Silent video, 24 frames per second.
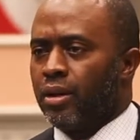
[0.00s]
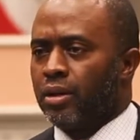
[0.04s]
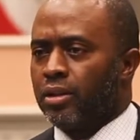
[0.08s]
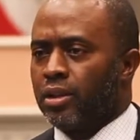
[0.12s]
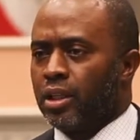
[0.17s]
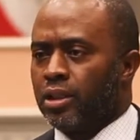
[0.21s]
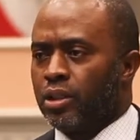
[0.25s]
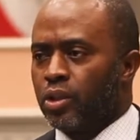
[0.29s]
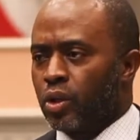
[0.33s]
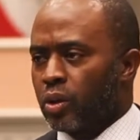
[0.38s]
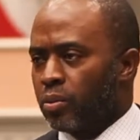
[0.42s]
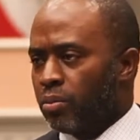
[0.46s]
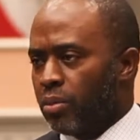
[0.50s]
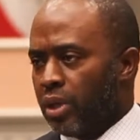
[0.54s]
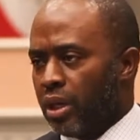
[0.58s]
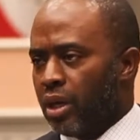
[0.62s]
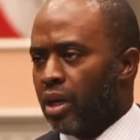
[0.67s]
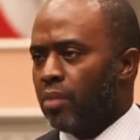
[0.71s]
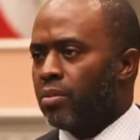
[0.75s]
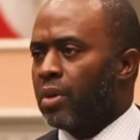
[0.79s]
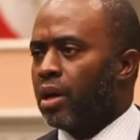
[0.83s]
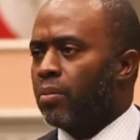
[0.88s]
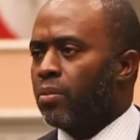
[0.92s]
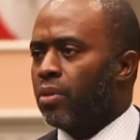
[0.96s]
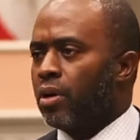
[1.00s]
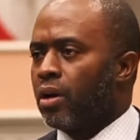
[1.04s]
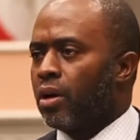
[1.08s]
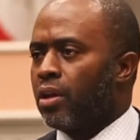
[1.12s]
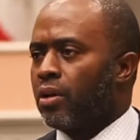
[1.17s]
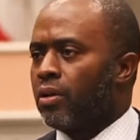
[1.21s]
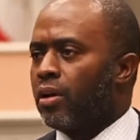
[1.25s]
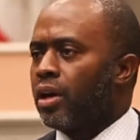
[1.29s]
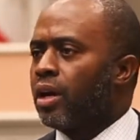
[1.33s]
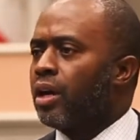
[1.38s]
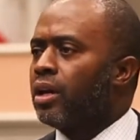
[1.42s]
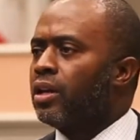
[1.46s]
She took me and my
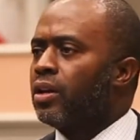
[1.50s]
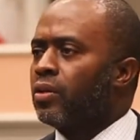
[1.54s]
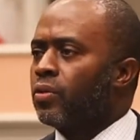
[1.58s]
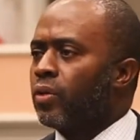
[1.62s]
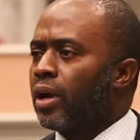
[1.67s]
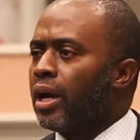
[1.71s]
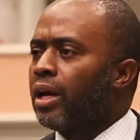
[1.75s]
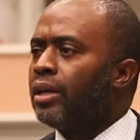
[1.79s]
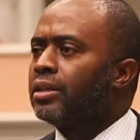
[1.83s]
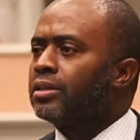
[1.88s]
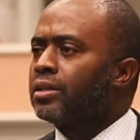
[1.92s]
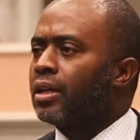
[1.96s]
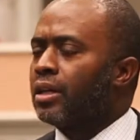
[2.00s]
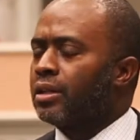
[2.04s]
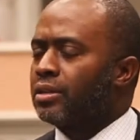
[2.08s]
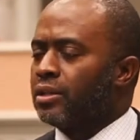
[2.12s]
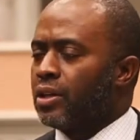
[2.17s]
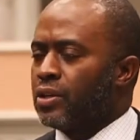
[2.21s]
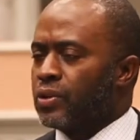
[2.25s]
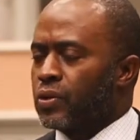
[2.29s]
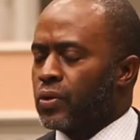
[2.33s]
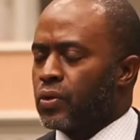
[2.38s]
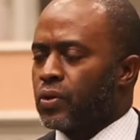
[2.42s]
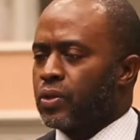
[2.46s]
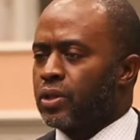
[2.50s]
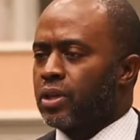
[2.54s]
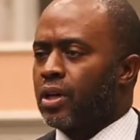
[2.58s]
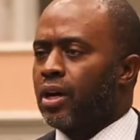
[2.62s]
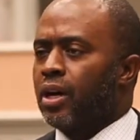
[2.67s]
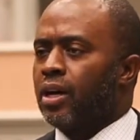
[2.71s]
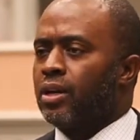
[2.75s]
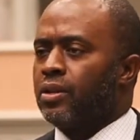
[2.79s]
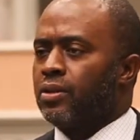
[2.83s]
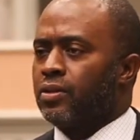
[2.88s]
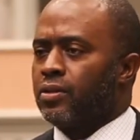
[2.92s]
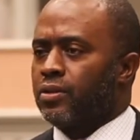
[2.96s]
brother in and raised us as her
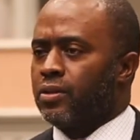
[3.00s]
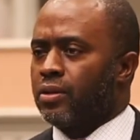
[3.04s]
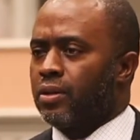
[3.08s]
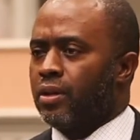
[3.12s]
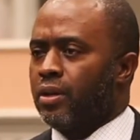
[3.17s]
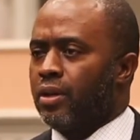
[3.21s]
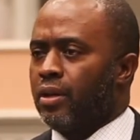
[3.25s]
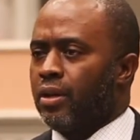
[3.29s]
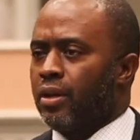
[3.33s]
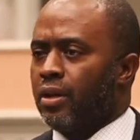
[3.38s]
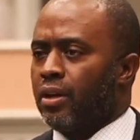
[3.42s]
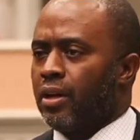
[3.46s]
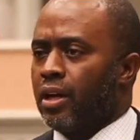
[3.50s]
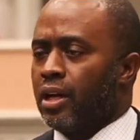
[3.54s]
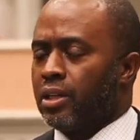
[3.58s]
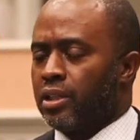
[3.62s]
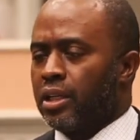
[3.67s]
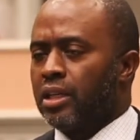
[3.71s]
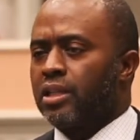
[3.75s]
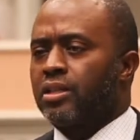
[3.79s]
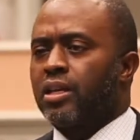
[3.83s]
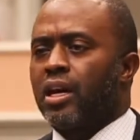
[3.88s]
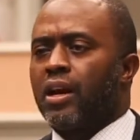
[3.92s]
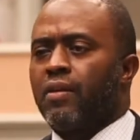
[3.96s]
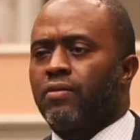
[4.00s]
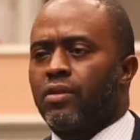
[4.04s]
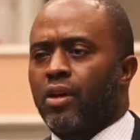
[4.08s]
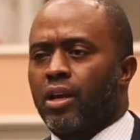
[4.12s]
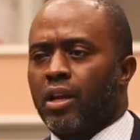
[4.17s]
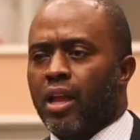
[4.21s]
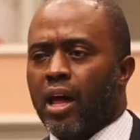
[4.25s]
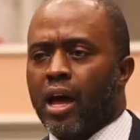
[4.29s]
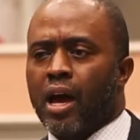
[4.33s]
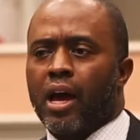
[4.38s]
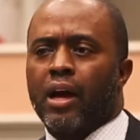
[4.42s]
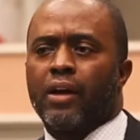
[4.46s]
sons. And she saved
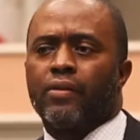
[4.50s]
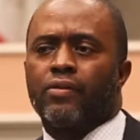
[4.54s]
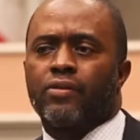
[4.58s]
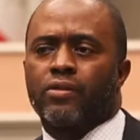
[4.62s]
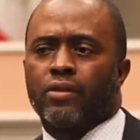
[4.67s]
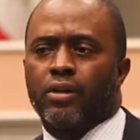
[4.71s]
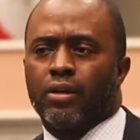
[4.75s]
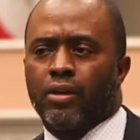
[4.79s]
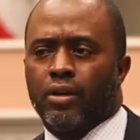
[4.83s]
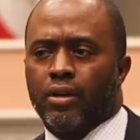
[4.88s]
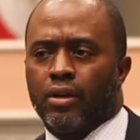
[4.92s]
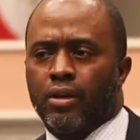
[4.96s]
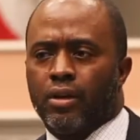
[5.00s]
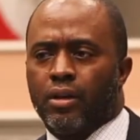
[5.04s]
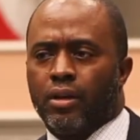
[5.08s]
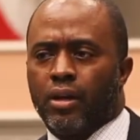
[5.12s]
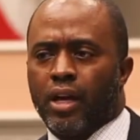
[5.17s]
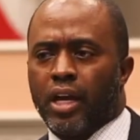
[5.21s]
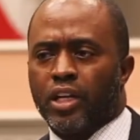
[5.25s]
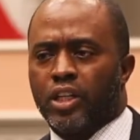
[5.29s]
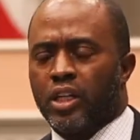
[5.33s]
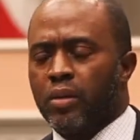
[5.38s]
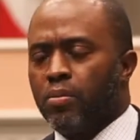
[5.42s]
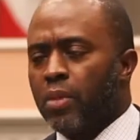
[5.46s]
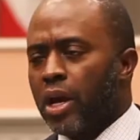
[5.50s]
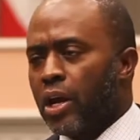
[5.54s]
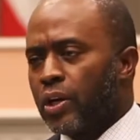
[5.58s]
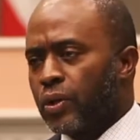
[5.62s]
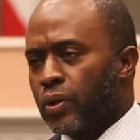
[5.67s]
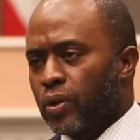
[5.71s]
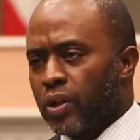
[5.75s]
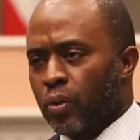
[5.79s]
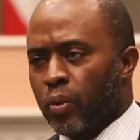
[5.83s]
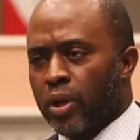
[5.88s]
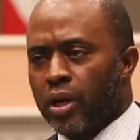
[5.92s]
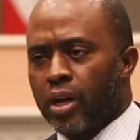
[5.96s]
our lives. And she made
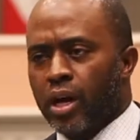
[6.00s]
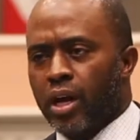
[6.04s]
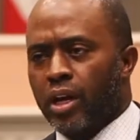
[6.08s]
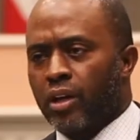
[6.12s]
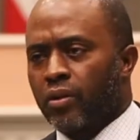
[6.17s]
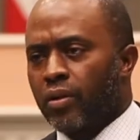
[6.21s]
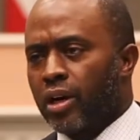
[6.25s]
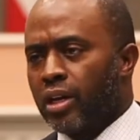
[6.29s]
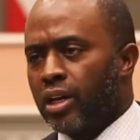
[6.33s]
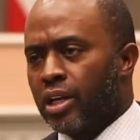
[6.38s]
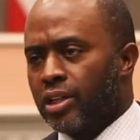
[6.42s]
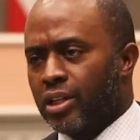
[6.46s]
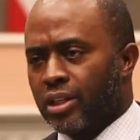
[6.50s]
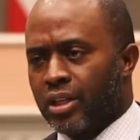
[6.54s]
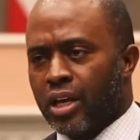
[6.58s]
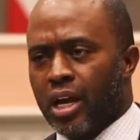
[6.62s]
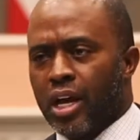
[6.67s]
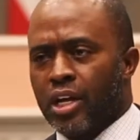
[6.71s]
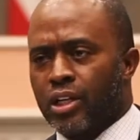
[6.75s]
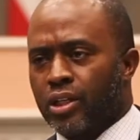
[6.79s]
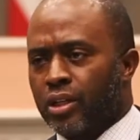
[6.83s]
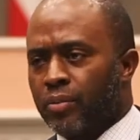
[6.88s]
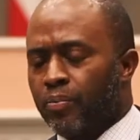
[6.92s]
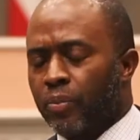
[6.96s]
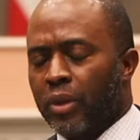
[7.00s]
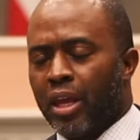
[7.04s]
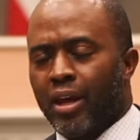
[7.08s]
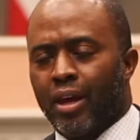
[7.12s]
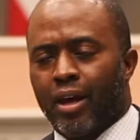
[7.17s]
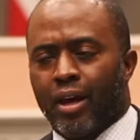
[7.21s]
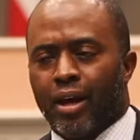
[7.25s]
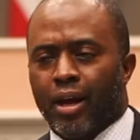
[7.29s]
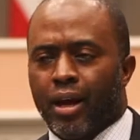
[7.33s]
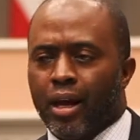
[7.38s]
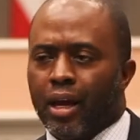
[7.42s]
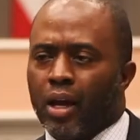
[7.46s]
sure that we got a great education.
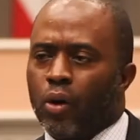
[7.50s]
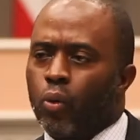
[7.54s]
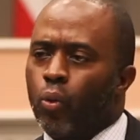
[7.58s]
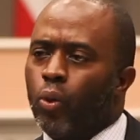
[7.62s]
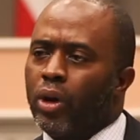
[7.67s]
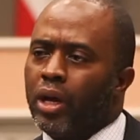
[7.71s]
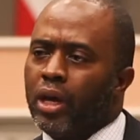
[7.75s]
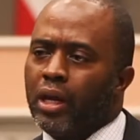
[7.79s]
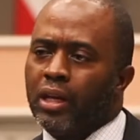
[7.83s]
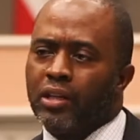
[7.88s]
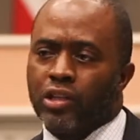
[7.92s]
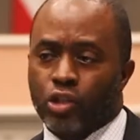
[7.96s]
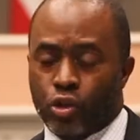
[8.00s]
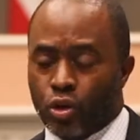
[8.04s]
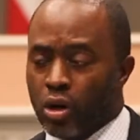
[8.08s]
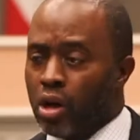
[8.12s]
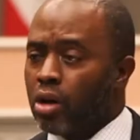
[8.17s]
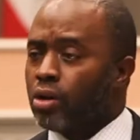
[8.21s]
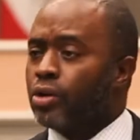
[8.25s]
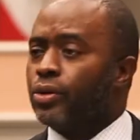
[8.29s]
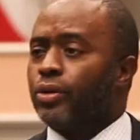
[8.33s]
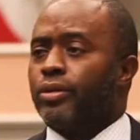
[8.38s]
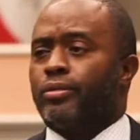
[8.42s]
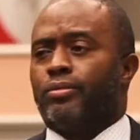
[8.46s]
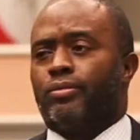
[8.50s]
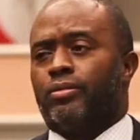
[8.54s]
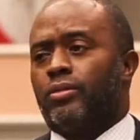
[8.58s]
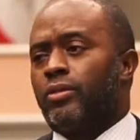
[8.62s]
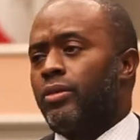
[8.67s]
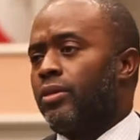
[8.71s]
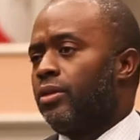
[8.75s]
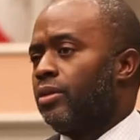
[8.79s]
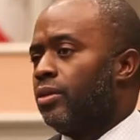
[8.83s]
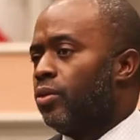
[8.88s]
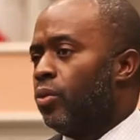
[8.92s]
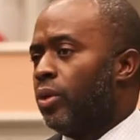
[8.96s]
We struggled.
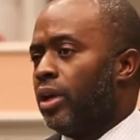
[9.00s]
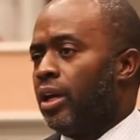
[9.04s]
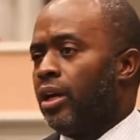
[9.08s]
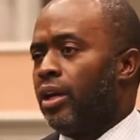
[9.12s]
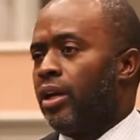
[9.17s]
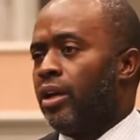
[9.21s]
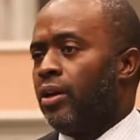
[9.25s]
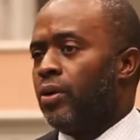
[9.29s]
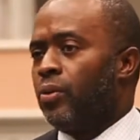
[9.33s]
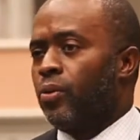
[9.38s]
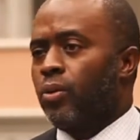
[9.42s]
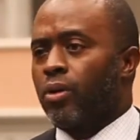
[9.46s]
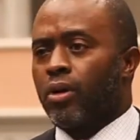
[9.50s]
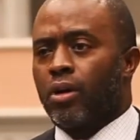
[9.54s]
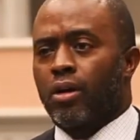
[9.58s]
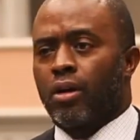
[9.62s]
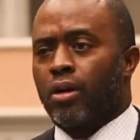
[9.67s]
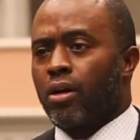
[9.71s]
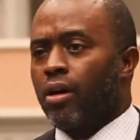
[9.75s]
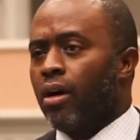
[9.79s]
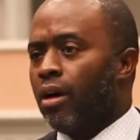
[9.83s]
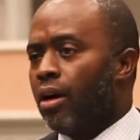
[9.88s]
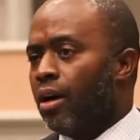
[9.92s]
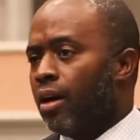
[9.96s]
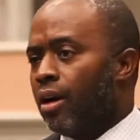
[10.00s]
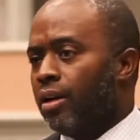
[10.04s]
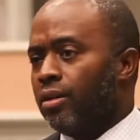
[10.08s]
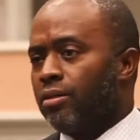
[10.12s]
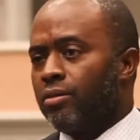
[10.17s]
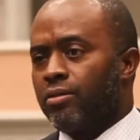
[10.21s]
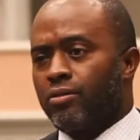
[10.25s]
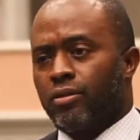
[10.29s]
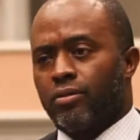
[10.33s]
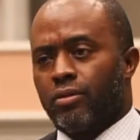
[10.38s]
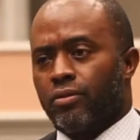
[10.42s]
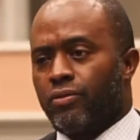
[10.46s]
We were
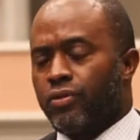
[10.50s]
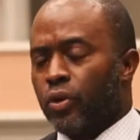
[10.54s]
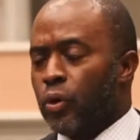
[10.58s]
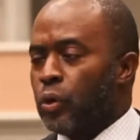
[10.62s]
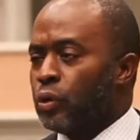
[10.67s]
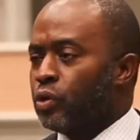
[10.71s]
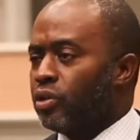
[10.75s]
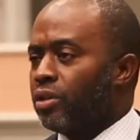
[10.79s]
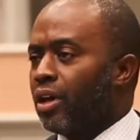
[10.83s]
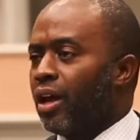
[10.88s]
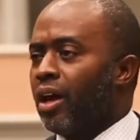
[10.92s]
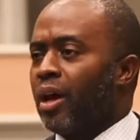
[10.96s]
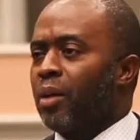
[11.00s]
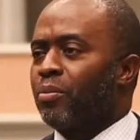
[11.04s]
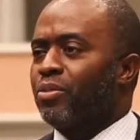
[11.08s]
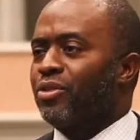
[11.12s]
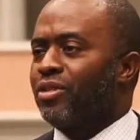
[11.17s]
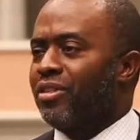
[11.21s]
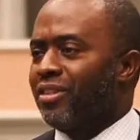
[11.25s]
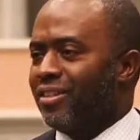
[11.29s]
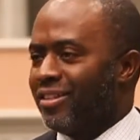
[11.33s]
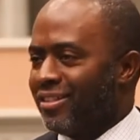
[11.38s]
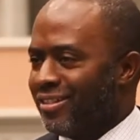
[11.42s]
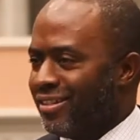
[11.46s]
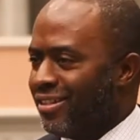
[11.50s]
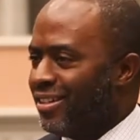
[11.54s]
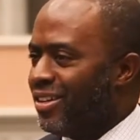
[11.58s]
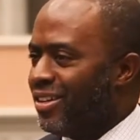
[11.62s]
on food stamps.